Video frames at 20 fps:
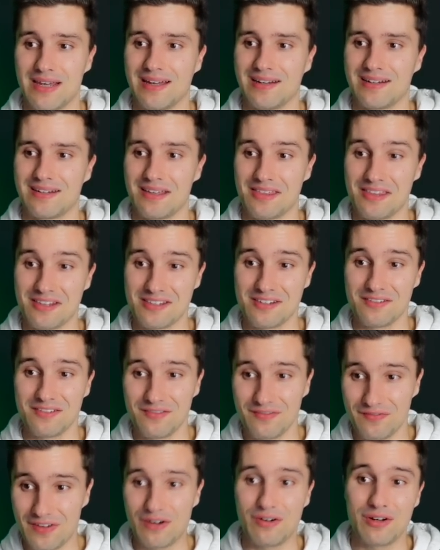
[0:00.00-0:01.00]
and this is a
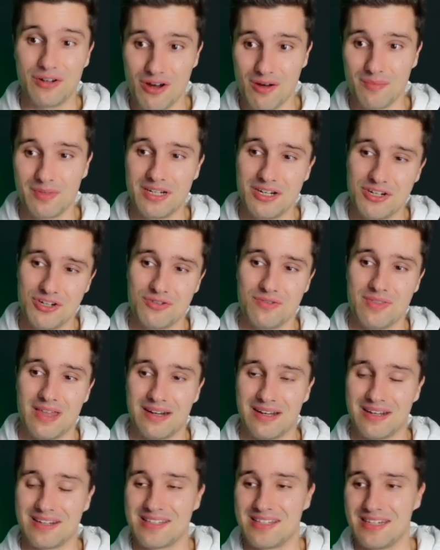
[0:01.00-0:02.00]
very common issue
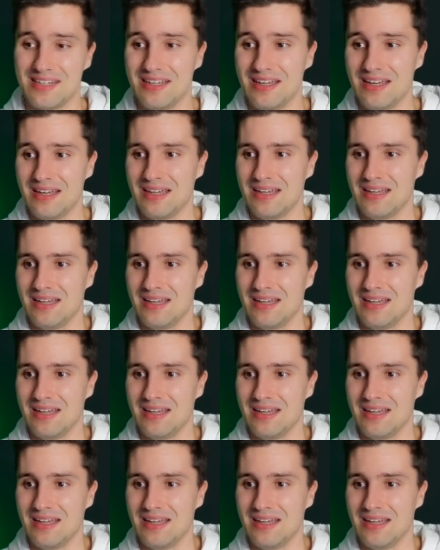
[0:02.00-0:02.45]
that I see,